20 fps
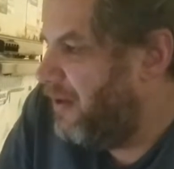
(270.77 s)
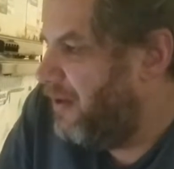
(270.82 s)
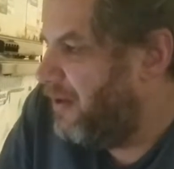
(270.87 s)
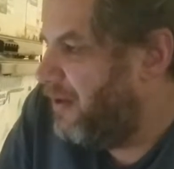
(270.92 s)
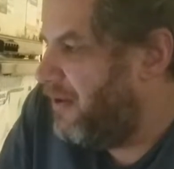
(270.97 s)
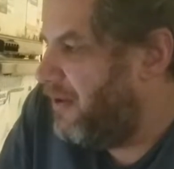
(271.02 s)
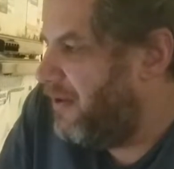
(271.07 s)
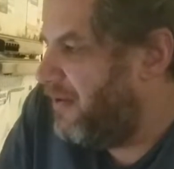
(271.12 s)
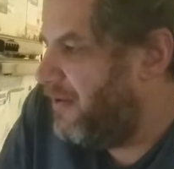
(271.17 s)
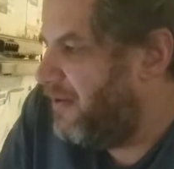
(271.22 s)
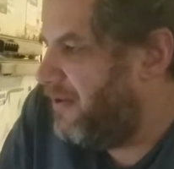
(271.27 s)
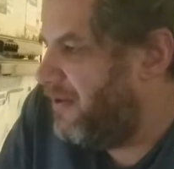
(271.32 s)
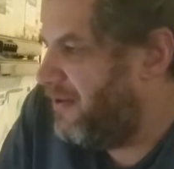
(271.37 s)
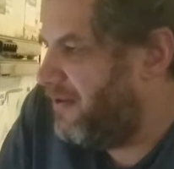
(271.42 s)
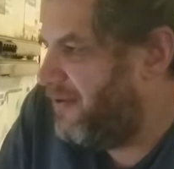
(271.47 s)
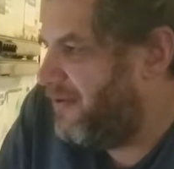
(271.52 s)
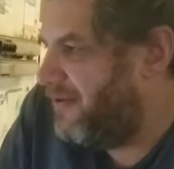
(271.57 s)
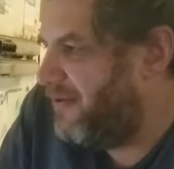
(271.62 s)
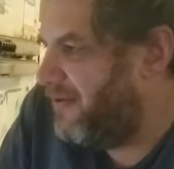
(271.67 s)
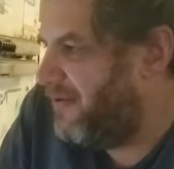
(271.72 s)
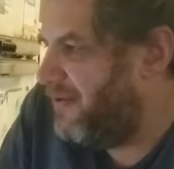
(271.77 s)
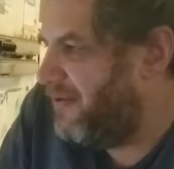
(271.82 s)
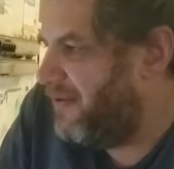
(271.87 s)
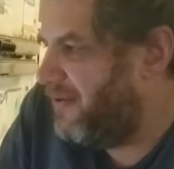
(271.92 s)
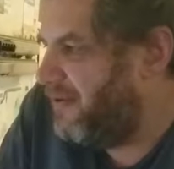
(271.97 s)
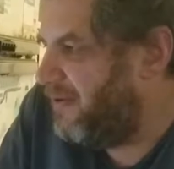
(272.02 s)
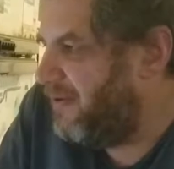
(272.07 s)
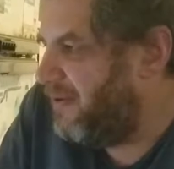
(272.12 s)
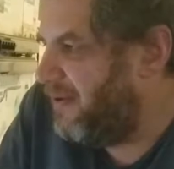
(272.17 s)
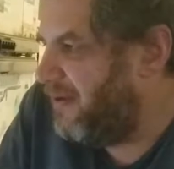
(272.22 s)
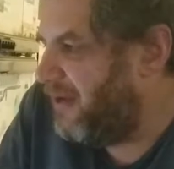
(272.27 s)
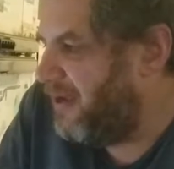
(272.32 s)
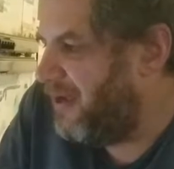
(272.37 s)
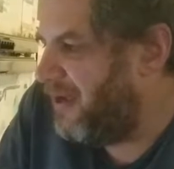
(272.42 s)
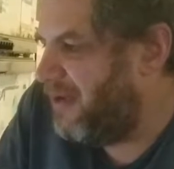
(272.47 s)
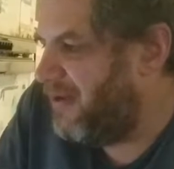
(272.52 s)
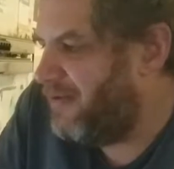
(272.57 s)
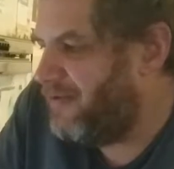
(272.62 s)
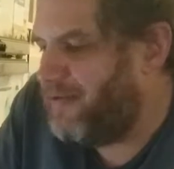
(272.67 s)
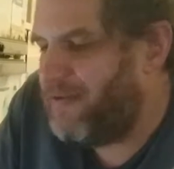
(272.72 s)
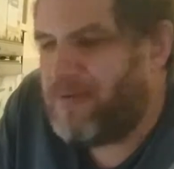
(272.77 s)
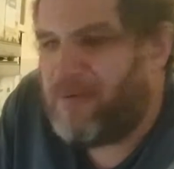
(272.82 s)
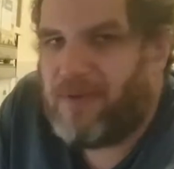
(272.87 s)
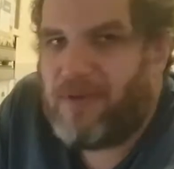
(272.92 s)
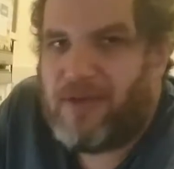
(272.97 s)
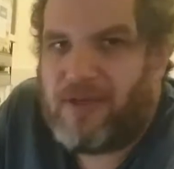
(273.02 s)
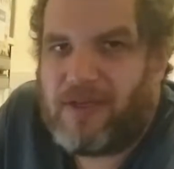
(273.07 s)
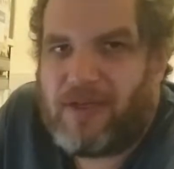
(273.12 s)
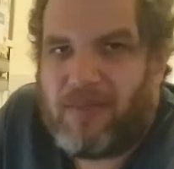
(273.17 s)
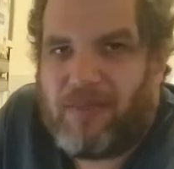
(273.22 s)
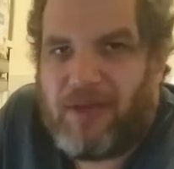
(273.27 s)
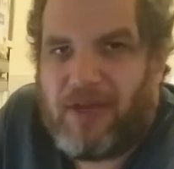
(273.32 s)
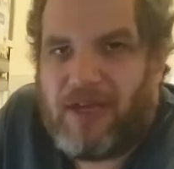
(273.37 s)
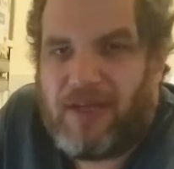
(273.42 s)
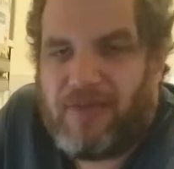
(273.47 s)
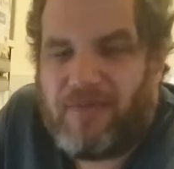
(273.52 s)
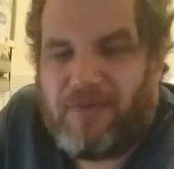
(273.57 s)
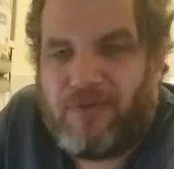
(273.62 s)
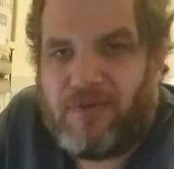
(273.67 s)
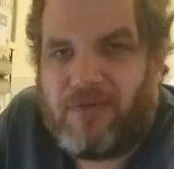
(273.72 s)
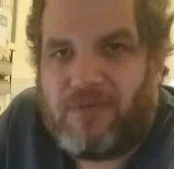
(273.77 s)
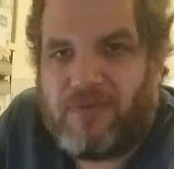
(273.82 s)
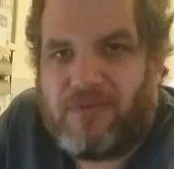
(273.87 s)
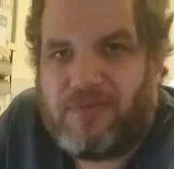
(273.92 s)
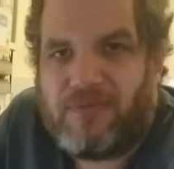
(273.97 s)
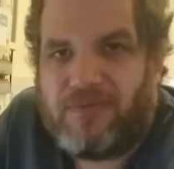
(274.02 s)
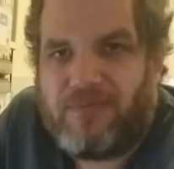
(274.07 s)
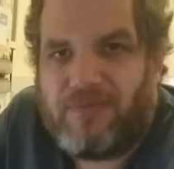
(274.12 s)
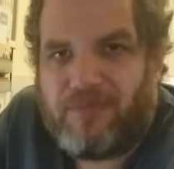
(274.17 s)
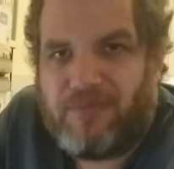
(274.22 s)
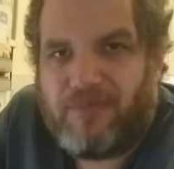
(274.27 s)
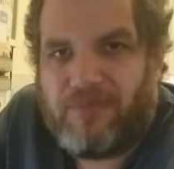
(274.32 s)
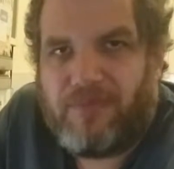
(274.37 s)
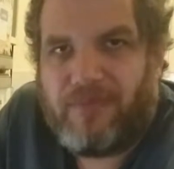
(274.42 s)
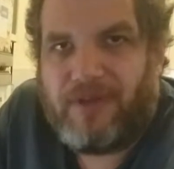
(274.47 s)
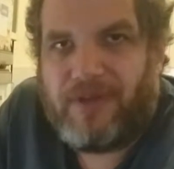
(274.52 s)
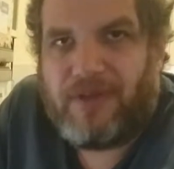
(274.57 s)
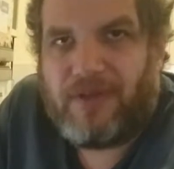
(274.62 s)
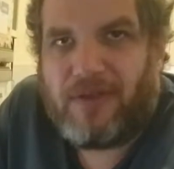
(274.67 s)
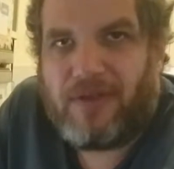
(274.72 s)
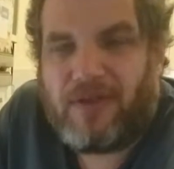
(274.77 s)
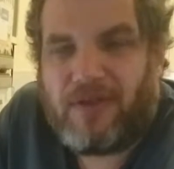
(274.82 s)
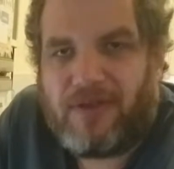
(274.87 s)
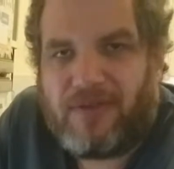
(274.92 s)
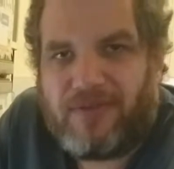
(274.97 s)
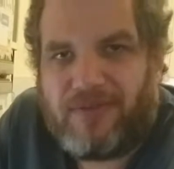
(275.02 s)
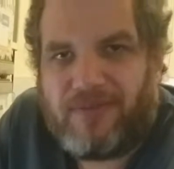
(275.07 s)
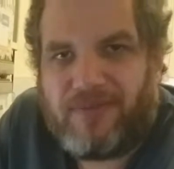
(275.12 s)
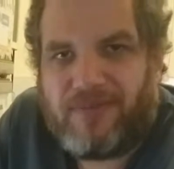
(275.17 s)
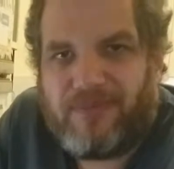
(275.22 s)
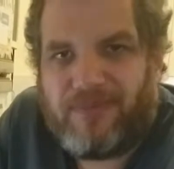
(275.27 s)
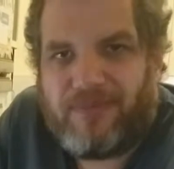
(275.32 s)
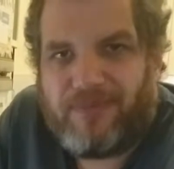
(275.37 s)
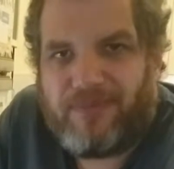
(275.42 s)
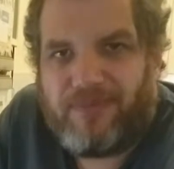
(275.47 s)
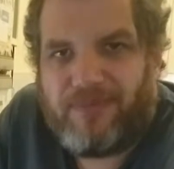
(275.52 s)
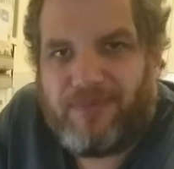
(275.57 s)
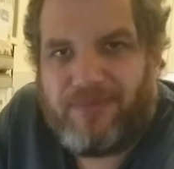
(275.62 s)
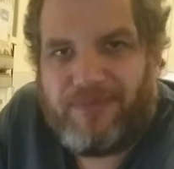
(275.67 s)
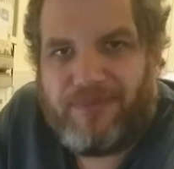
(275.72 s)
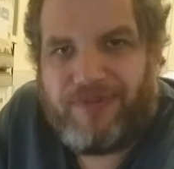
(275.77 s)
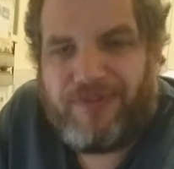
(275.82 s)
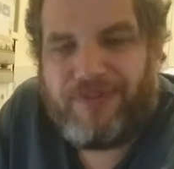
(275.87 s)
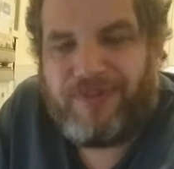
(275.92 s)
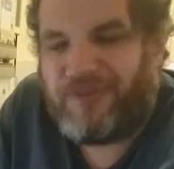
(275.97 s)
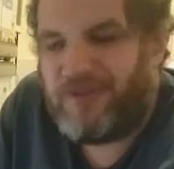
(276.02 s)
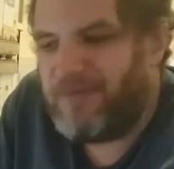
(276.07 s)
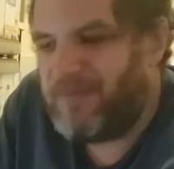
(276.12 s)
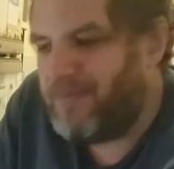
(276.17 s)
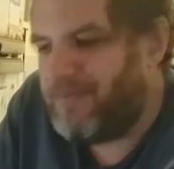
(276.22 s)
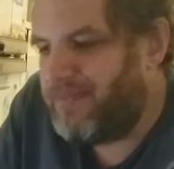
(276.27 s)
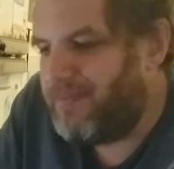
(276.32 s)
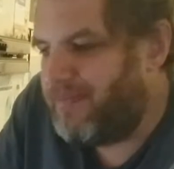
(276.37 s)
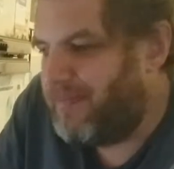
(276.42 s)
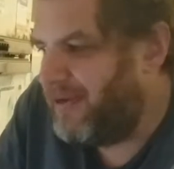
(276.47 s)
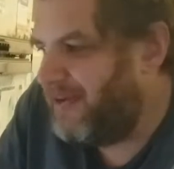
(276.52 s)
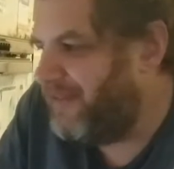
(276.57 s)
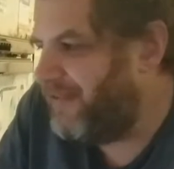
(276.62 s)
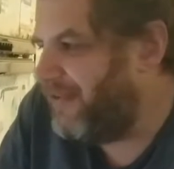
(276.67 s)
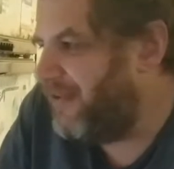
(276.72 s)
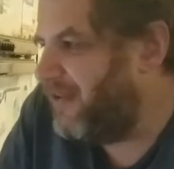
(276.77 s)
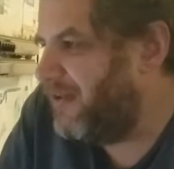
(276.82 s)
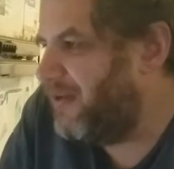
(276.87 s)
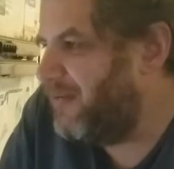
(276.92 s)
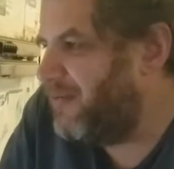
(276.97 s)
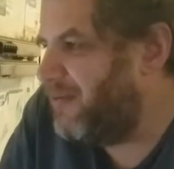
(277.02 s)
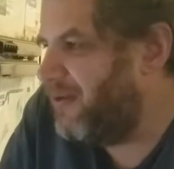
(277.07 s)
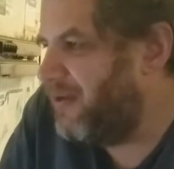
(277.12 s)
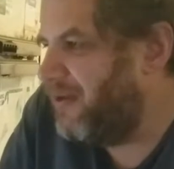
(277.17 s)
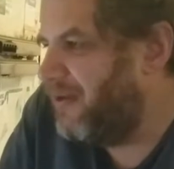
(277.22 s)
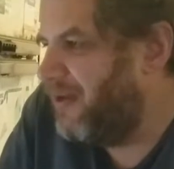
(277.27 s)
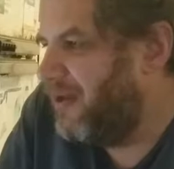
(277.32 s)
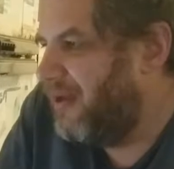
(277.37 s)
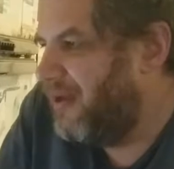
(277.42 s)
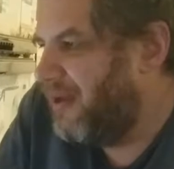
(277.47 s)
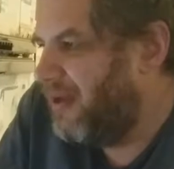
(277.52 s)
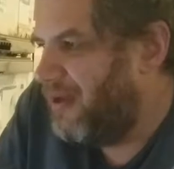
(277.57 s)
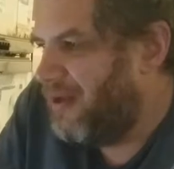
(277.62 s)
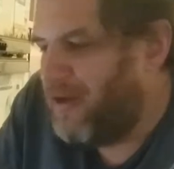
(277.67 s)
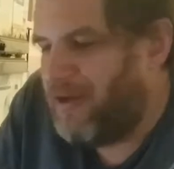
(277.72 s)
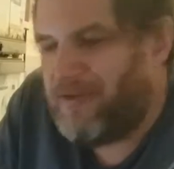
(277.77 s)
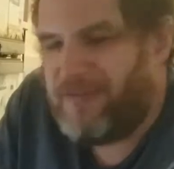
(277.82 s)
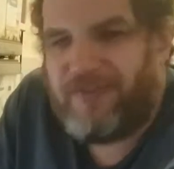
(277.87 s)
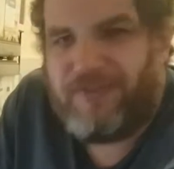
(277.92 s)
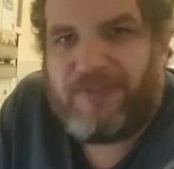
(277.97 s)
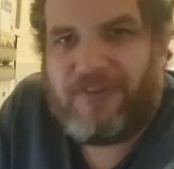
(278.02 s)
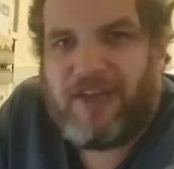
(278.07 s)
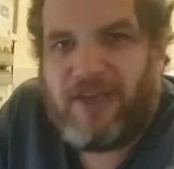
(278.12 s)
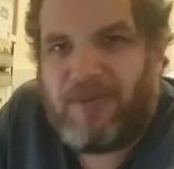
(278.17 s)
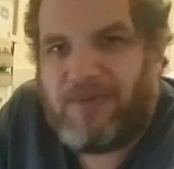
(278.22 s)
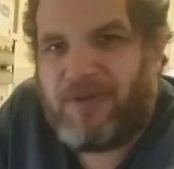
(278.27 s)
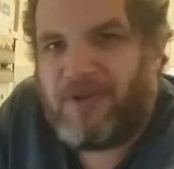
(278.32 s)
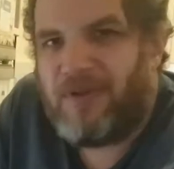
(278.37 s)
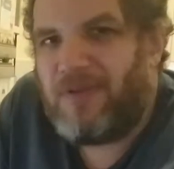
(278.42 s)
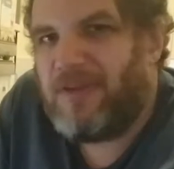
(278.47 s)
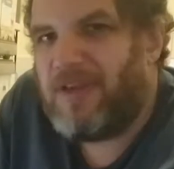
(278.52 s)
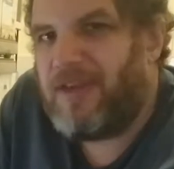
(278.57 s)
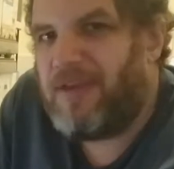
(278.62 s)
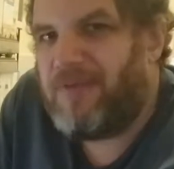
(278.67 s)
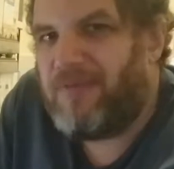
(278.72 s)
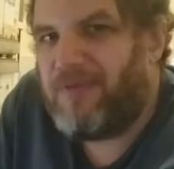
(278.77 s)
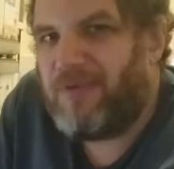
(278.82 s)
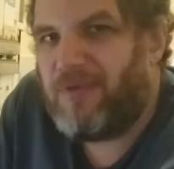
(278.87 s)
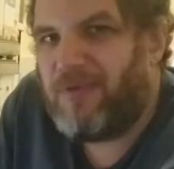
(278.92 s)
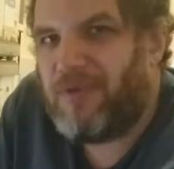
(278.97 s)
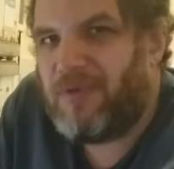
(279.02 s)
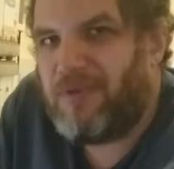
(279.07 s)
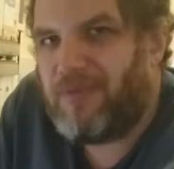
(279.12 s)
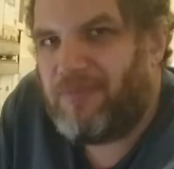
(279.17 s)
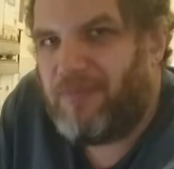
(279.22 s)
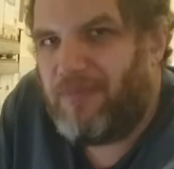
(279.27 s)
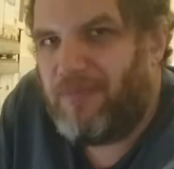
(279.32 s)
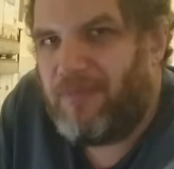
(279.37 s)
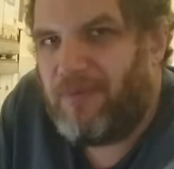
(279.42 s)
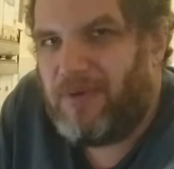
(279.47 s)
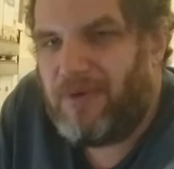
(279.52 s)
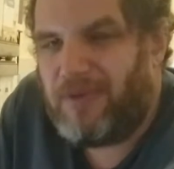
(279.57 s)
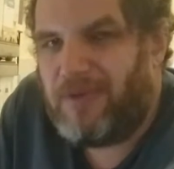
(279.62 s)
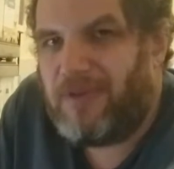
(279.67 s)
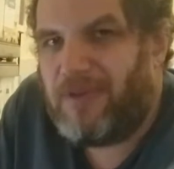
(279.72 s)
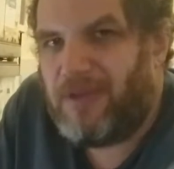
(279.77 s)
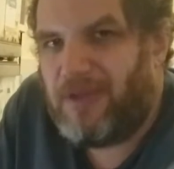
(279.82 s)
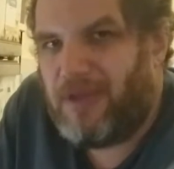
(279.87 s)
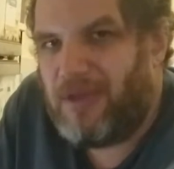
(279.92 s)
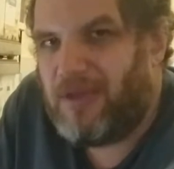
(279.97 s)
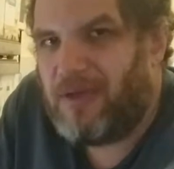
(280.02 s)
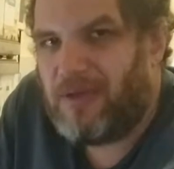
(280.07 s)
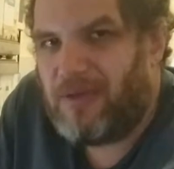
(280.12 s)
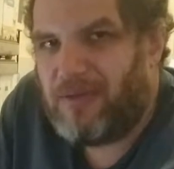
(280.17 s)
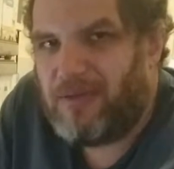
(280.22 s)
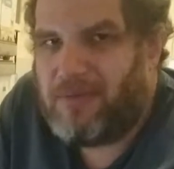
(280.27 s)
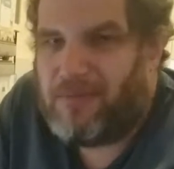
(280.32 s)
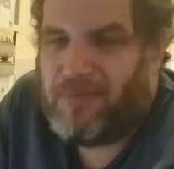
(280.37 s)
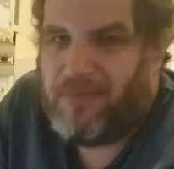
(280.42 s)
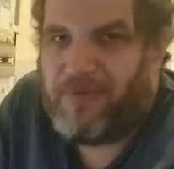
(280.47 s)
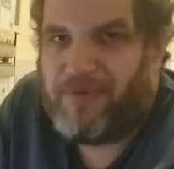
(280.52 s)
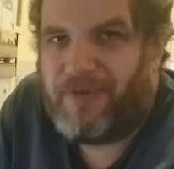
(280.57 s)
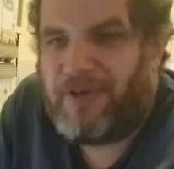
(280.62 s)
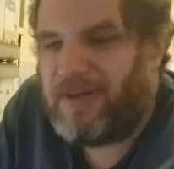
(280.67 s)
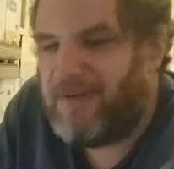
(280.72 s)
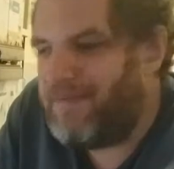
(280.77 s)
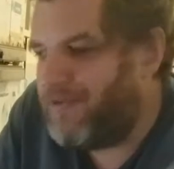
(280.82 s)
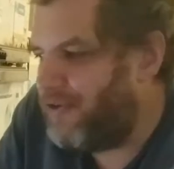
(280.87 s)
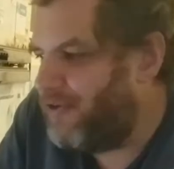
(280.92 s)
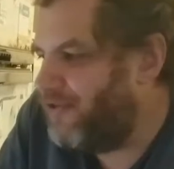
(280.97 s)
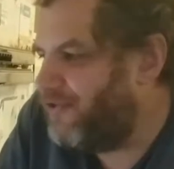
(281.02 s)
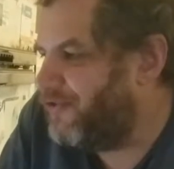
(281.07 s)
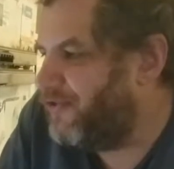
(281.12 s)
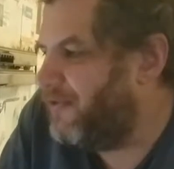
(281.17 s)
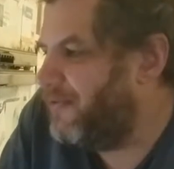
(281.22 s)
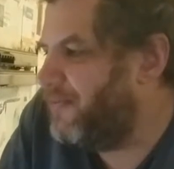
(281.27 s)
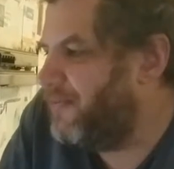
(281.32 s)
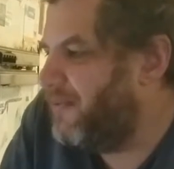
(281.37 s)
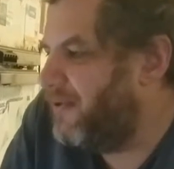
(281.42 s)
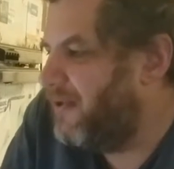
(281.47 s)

Now you can do like a paid full round the clock system basically, but I'll just keep it on there with the 3 version,